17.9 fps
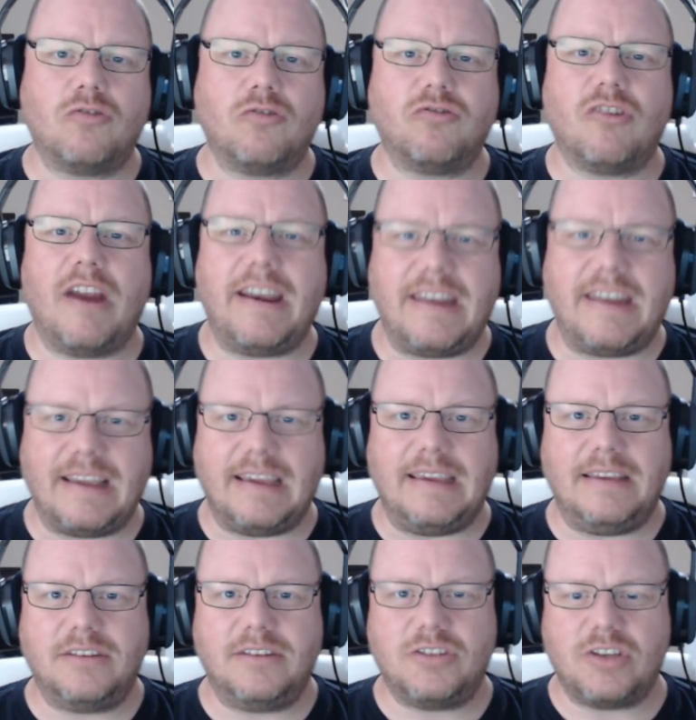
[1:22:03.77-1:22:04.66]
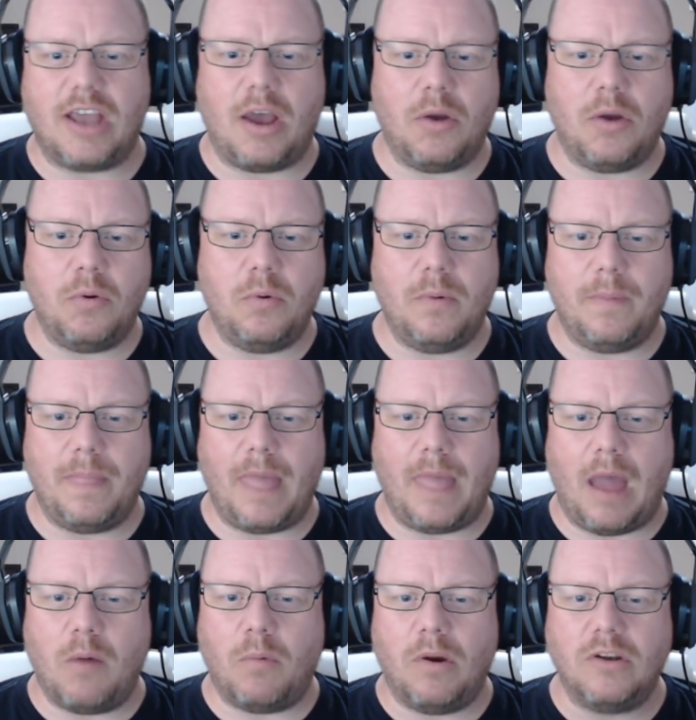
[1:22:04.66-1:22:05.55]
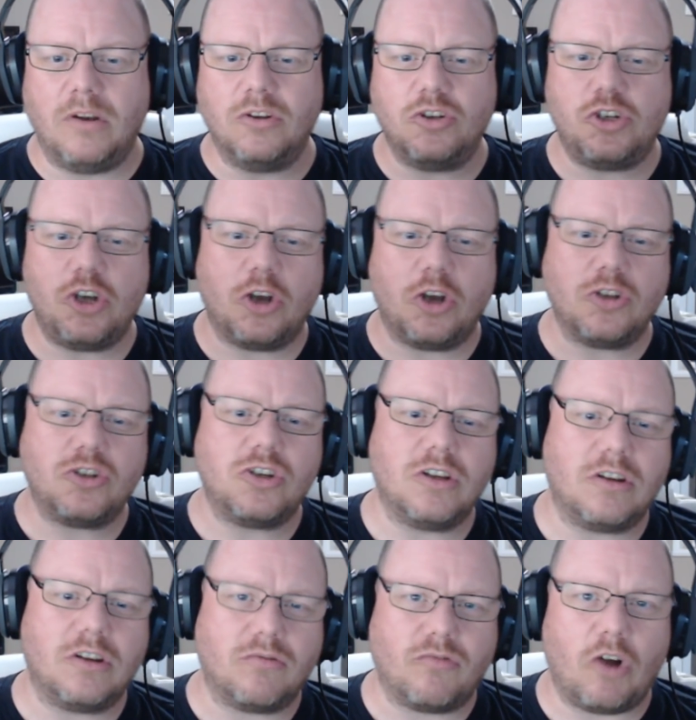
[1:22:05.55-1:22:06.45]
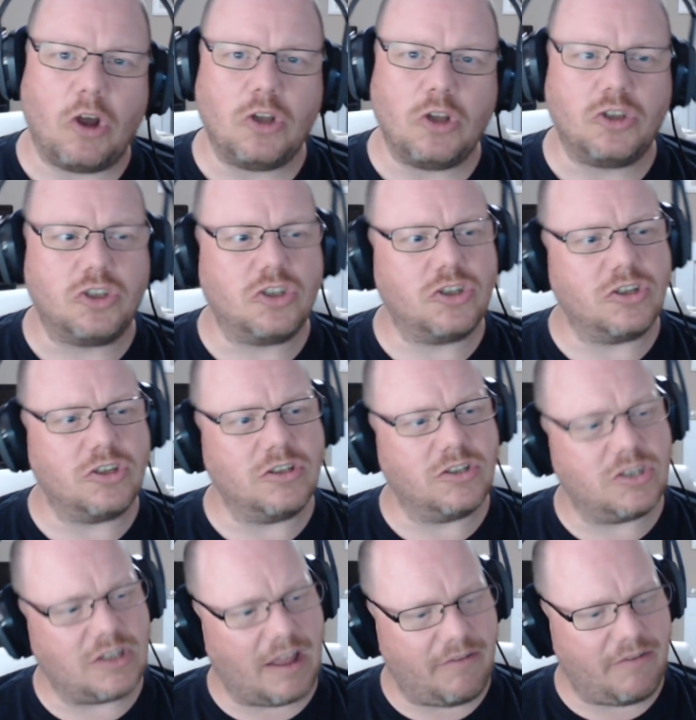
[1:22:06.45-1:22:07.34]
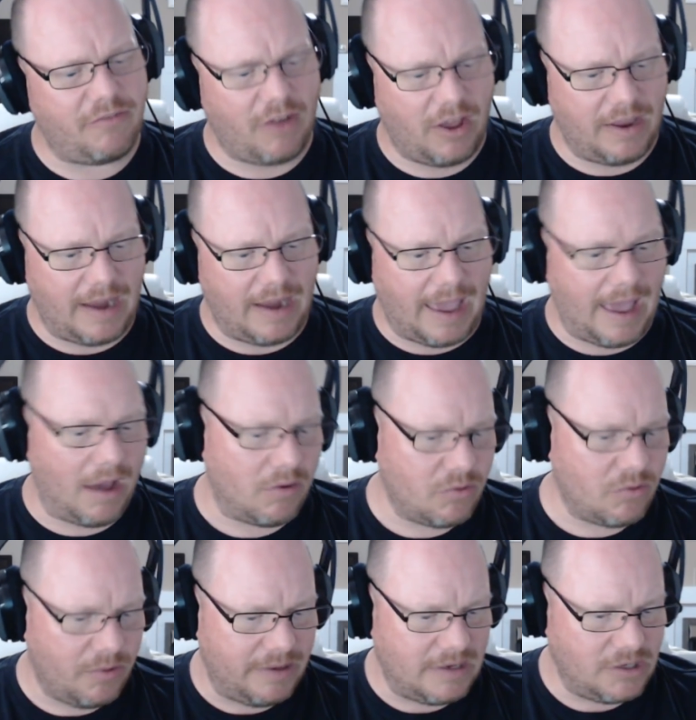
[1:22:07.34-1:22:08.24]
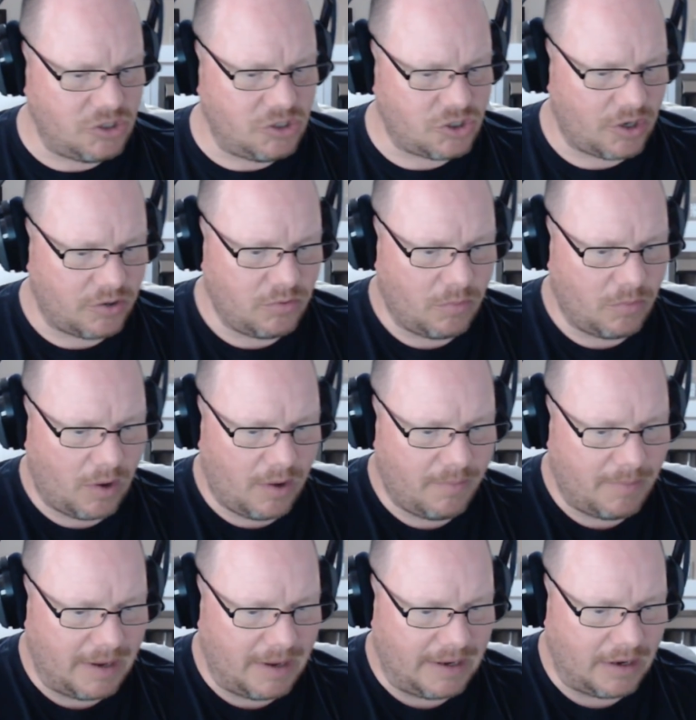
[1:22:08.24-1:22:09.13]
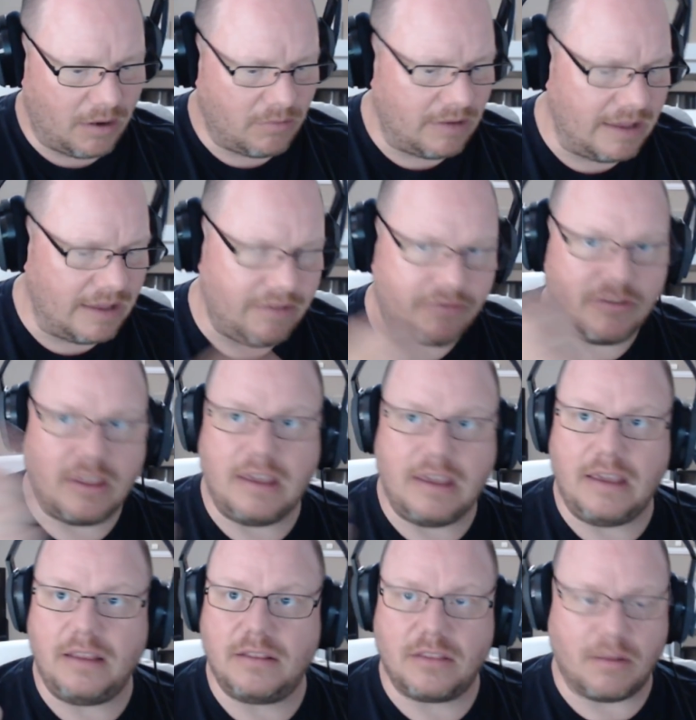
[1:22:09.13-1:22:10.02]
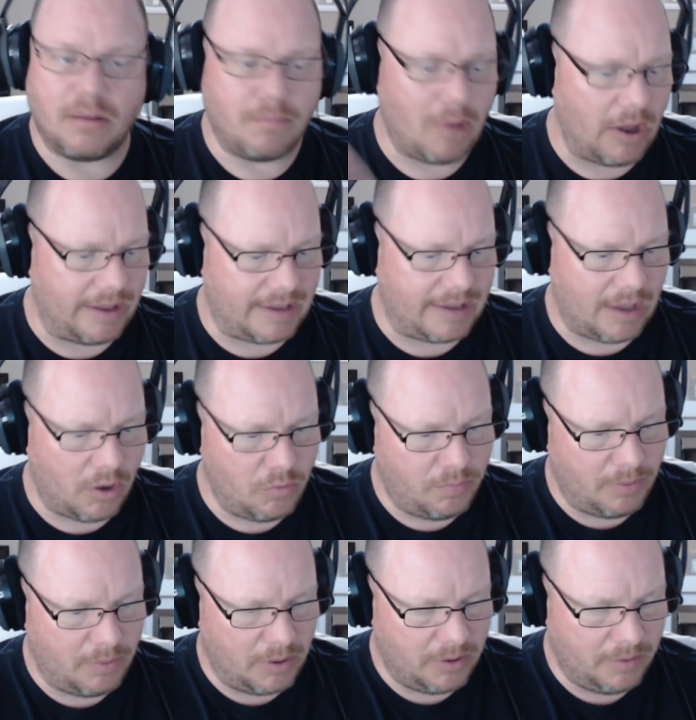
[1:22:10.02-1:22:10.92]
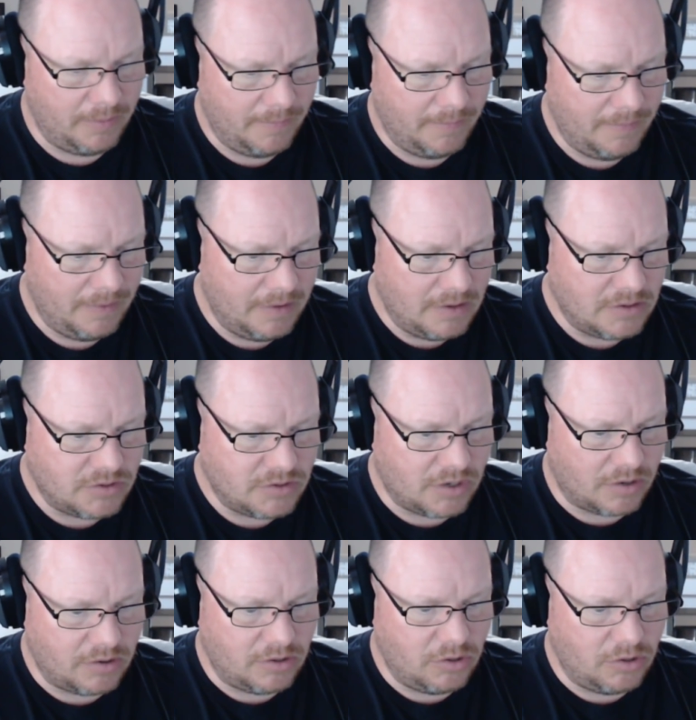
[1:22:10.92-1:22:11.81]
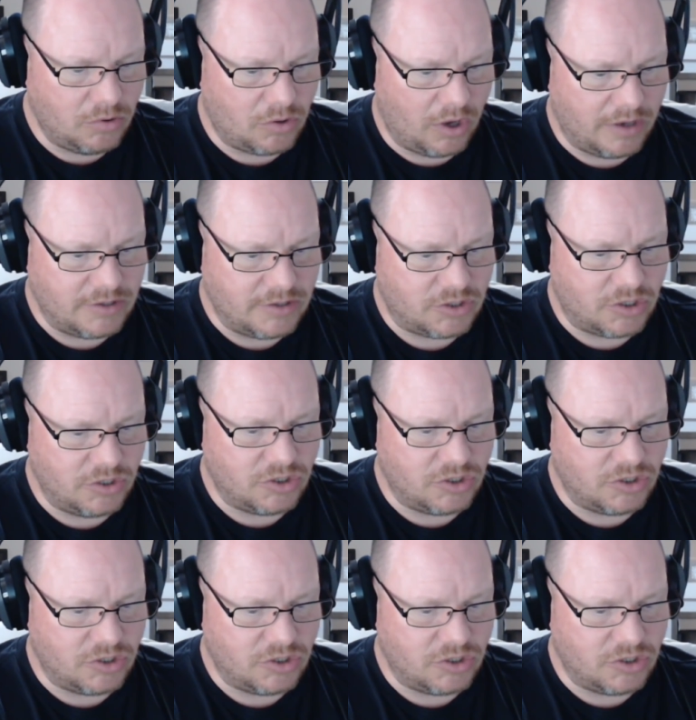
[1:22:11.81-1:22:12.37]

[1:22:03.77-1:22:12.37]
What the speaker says: ready, so I want shots of the rods and stuff like that. I'll quickly show you what I mean. I'll leave the mic open so that you guys can